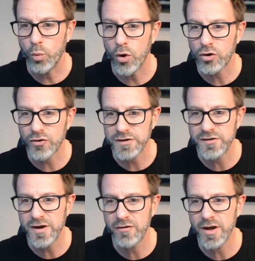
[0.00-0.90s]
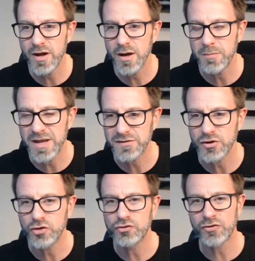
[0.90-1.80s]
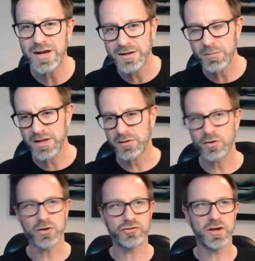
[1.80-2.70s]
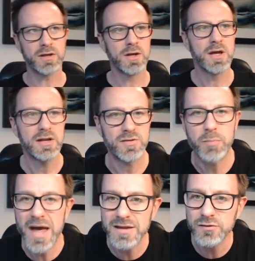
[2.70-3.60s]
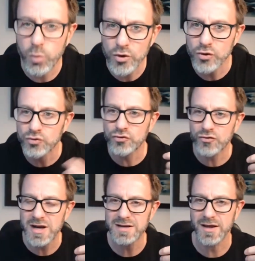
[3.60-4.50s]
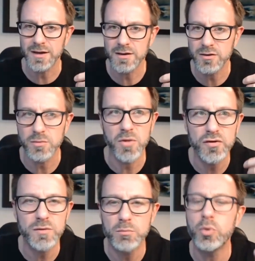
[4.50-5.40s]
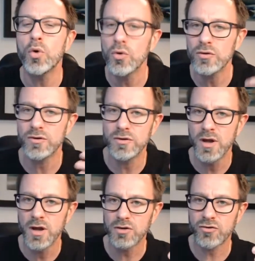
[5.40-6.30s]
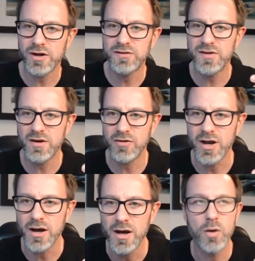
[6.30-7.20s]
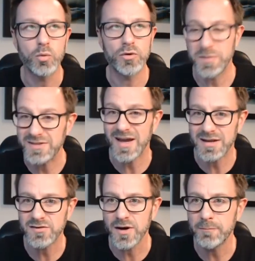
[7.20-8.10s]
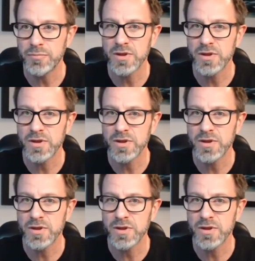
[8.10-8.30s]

What criteria makes a good trading methodology? Depends what you're trading. The most important criteria would be data.